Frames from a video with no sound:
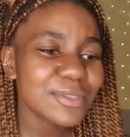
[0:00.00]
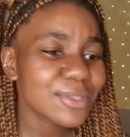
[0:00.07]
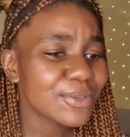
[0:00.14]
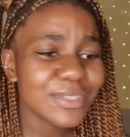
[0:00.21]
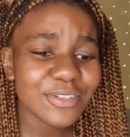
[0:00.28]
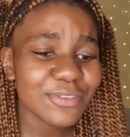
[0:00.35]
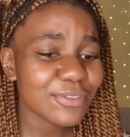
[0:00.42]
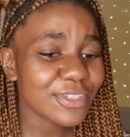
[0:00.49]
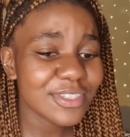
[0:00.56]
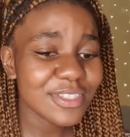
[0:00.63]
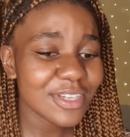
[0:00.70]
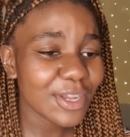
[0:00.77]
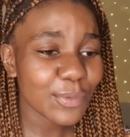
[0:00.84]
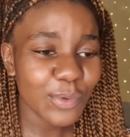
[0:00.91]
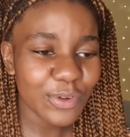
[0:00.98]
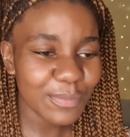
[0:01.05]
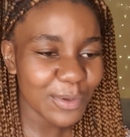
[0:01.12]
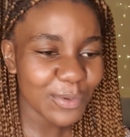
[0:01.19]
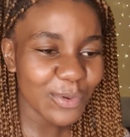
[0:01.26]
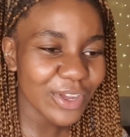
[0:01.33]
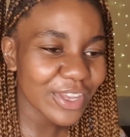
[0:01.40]
zone difference and I would have
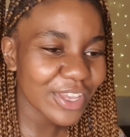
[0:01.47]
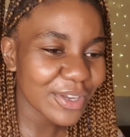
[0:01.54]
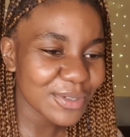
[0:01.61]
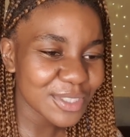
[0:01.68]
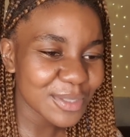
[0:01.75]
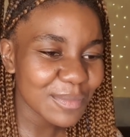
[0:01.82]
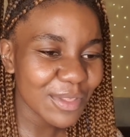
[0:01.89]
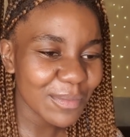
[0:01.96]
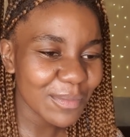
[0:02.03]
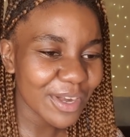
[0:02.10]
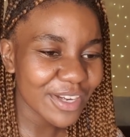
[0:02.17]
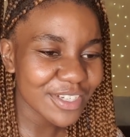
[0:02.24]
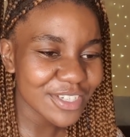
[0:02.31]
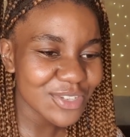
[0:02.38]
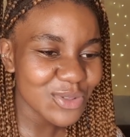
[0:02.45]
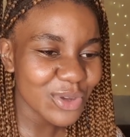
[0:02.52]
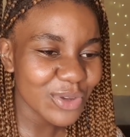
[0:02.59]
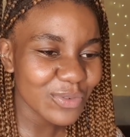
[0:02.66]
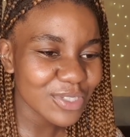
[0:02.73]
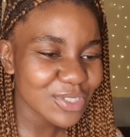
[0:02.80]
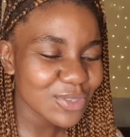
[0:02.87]
been working or something, but I just thought
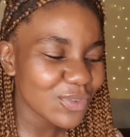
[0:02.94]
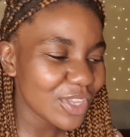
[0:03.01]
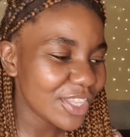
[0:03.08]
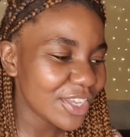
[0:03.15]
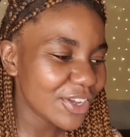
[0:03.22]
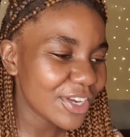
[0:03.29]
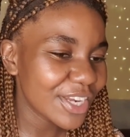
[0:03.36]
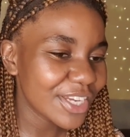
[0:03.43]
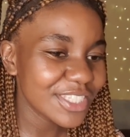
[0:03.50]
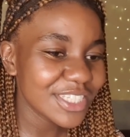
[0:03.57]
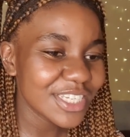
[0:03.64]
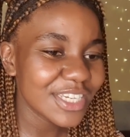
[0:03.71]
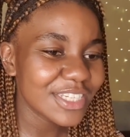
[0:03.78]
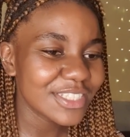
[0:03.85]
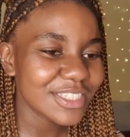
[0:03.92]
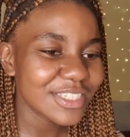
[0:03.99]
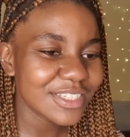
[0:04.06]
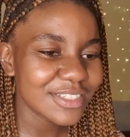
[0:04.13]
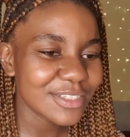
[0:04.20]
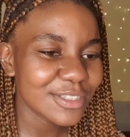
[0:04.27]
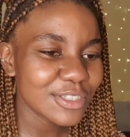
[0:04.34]
it was a really good idea
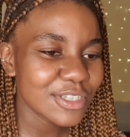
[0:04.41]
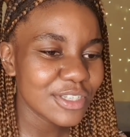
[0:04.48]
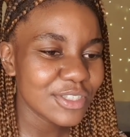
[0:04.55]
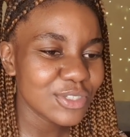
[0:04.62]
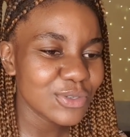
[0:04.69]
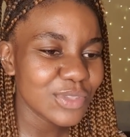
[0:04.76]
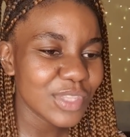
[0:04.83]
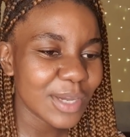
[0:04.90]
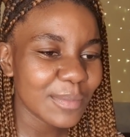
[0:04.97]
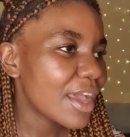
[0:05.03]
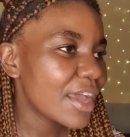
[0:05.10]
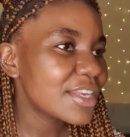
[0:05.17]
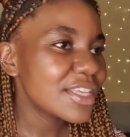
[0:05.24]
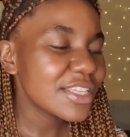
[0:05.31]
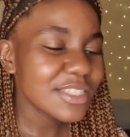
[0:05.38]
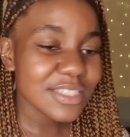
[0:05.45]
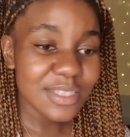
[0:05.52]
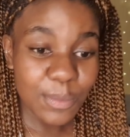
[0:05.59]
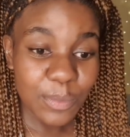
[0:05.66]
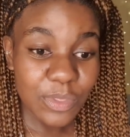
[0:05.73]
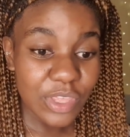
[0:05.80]
to to do that. And it's
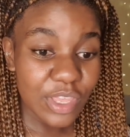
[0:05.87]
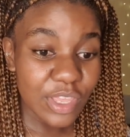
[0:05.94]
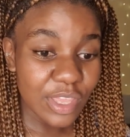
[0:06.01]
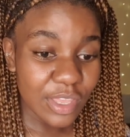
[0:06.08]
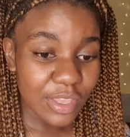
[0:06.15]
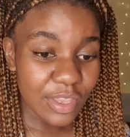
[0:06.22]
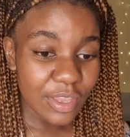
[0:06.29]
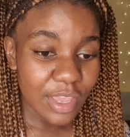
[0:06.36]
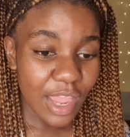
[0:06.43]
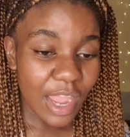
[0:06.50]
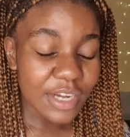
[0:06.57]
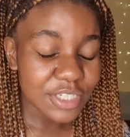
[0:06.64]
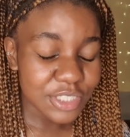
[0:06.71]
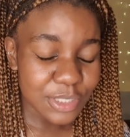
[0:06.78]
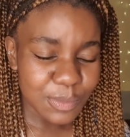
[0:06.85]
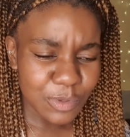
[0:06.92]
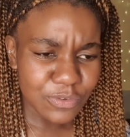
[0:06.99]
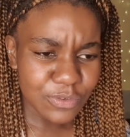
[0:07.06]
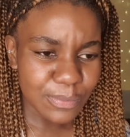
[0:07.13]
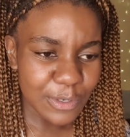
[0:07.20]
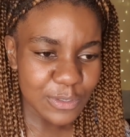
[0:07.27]
something actionable
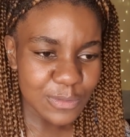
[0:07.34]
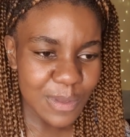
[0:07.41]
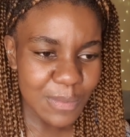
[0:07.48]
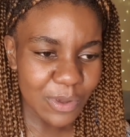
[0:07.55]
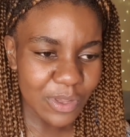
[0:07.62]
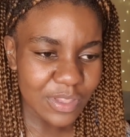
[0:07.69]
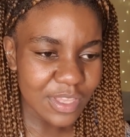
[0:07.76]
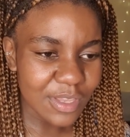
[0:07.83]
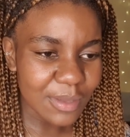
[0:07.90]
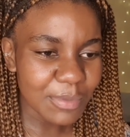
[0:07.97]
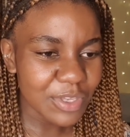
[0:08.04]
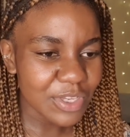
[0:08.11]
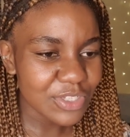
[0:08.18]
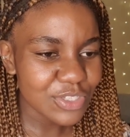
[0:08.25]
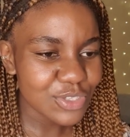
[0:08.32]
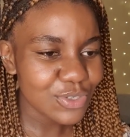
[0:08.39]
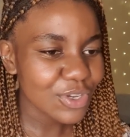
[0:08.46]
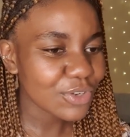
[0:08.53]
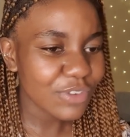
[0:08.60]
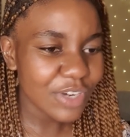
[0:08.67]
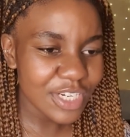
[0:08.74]
for most people, I think, because you
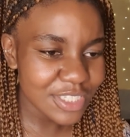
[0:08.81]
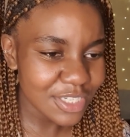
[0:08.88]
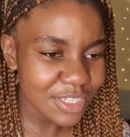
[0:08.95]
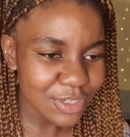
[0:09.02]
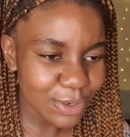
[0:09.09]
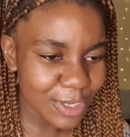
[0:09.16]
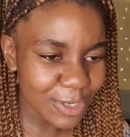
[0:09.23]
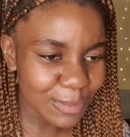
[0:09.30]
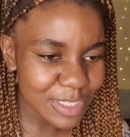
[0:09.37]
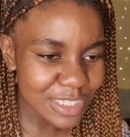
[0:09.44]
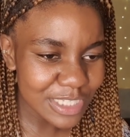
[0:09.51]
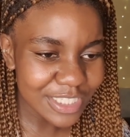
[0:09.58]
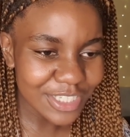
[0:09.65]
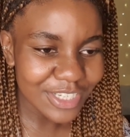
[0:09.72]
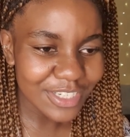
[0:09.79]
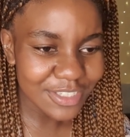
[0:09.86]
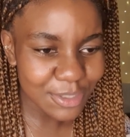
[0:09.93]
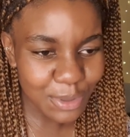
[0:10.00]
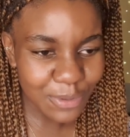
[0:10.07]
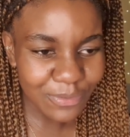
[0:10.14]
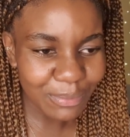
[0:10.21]
can write it anonymously, you can
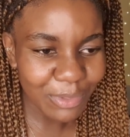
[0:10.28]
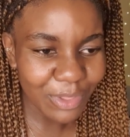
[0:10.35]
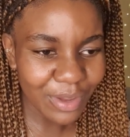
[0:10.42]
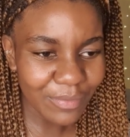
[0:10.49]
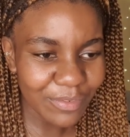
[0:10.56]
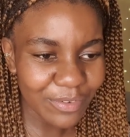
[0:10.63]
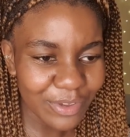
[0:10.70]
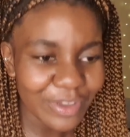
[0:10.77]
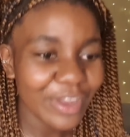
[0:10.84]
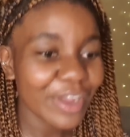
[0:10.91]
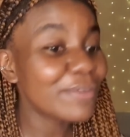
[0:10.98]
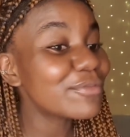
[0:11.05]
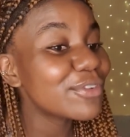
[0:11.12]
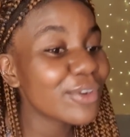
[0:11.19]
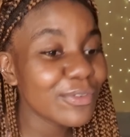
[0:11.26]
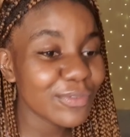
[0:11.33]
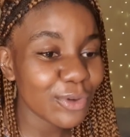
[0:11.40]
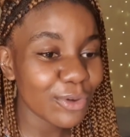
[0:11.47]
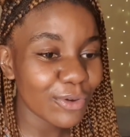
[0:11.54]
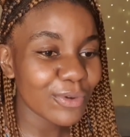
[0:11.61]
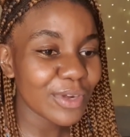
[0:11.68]
do it from the comfort comfort of
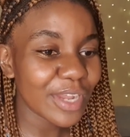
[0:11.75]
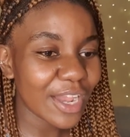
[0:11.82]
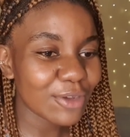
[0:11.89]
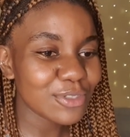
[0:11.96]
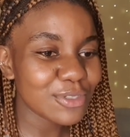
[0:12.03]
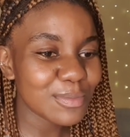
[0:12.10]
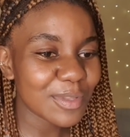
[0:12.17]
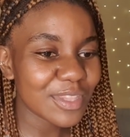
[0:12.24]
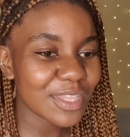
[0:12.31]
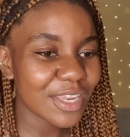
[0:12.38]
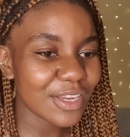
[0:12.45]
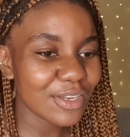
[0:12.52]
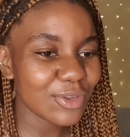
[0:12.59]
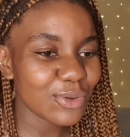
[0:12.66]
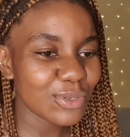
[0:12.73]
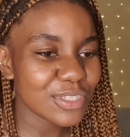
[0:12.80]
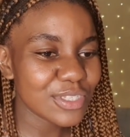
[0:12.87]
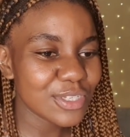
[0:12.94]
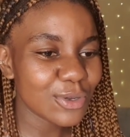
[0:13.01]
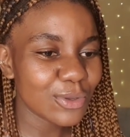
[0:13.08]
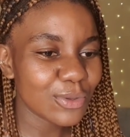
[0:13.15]
your own house, but then you're
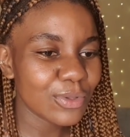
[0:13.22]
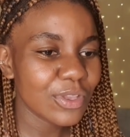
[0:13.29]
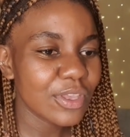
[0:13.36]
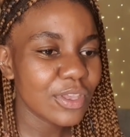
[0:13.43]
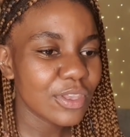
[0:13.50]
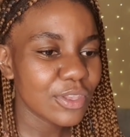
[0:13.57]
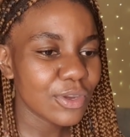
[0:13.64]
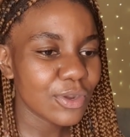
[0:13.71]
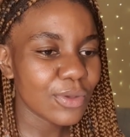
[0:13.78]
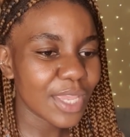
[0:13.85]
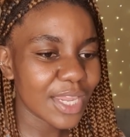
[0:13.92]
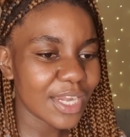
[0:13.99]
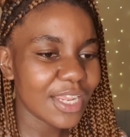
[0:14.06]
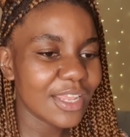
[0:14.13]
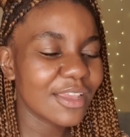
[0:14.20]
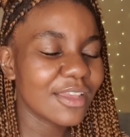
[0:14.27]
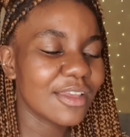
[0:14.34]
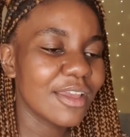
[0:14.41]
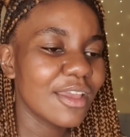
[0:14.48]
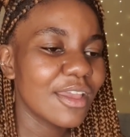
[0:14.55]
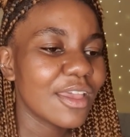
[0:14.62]
still, you know, getting
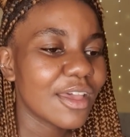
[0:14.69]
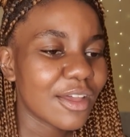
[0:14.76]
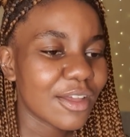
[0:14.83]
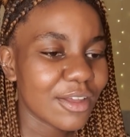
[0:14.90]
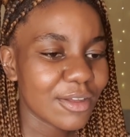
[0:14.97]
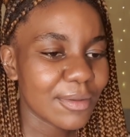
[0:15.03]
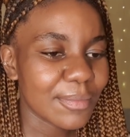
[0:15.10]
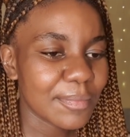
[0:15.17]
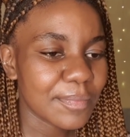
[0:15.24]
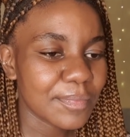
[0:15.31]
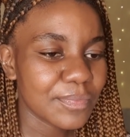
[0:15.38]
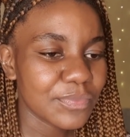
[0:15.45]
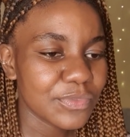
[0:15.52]
um,